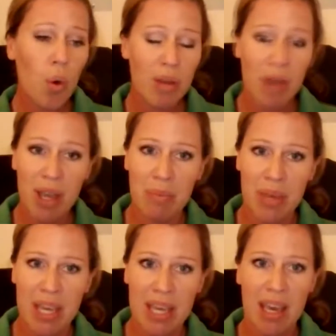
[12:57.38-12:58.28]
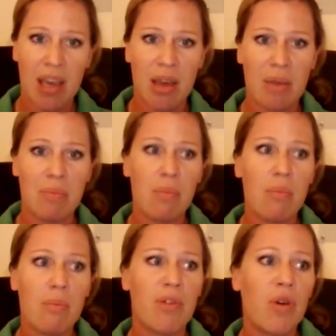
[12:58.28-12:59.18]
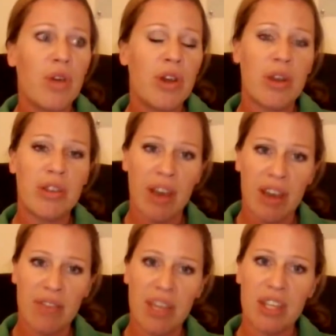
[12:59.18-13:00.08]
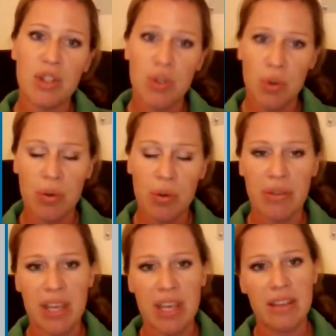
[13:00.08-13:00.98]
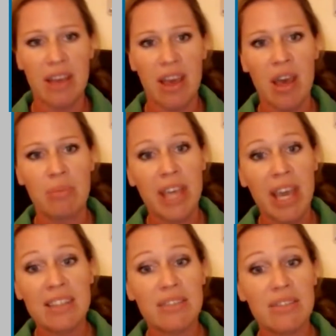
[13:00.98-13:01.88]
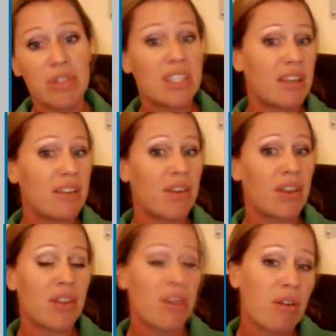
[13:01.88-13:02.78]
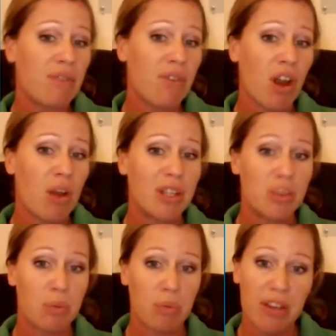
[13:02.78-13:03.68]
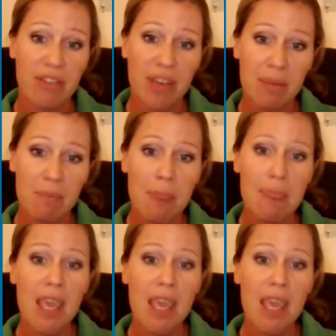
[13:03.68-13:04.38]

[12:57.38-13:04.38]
Or it might be, before you go diving, ensure that the guests receive a thorough environmental briefing